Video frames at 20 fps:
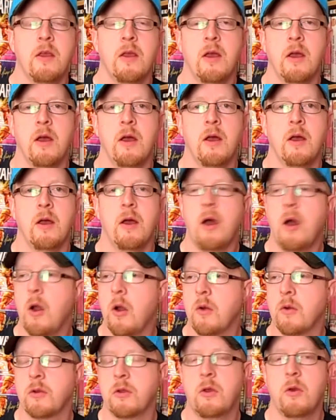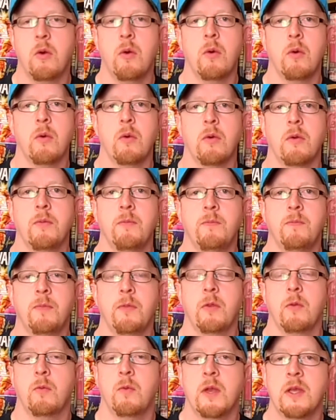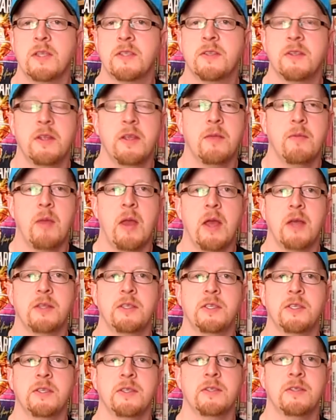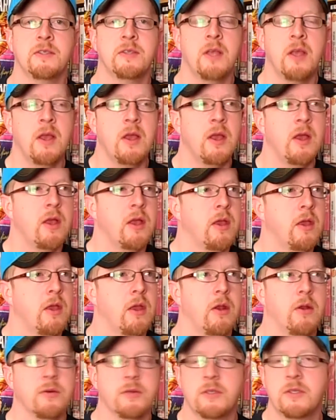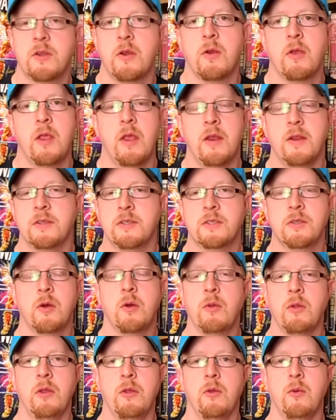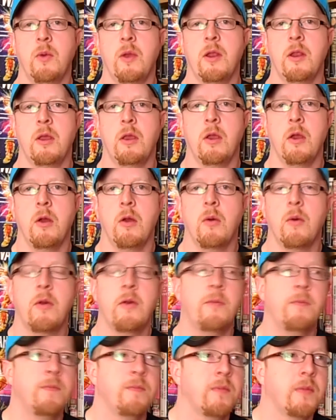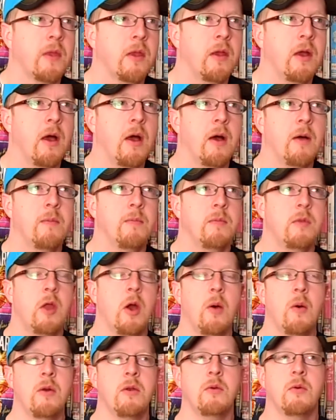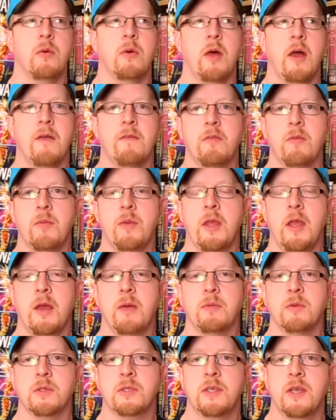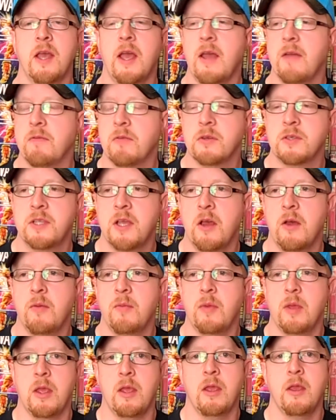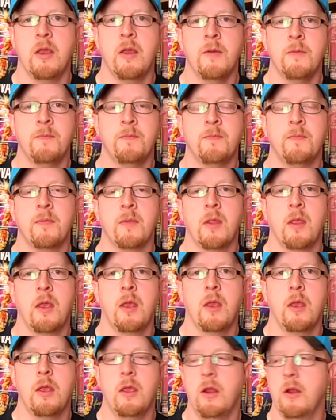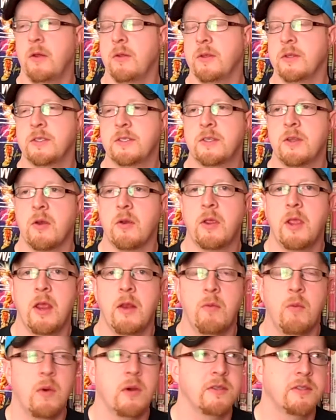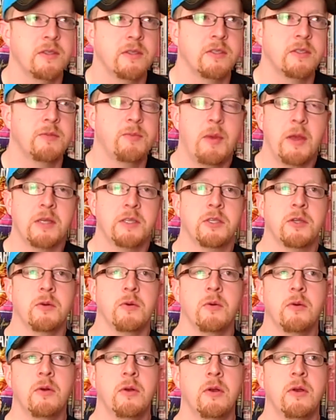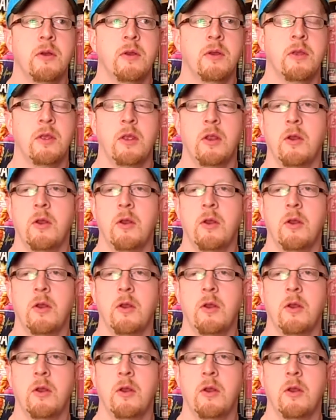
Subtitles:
hardcore wrestling matches, you know, Starrcade is totally the way to go. No one will ever be able to ever tell me, you know, that Starrcade wasn't special. You